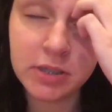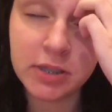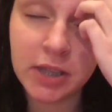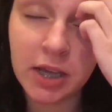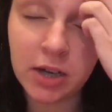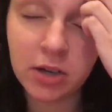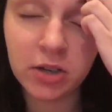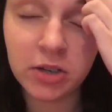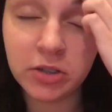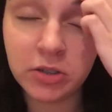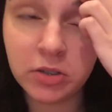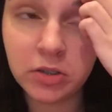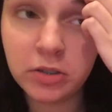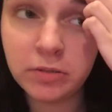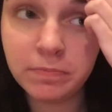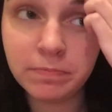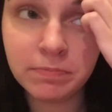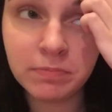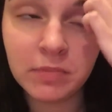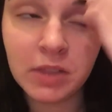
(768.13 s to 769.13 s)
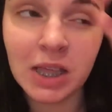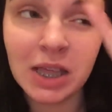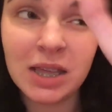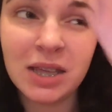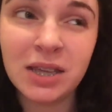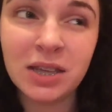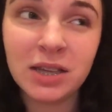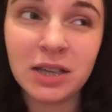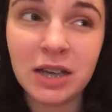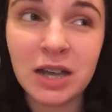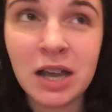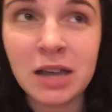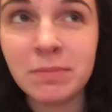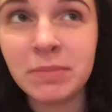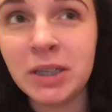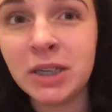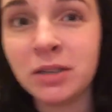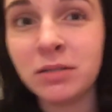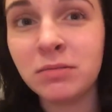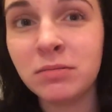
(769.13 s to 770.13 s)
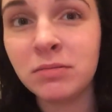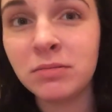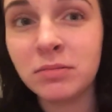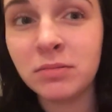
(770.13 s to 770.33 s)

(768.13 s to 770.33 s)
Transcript: in that article, I mean,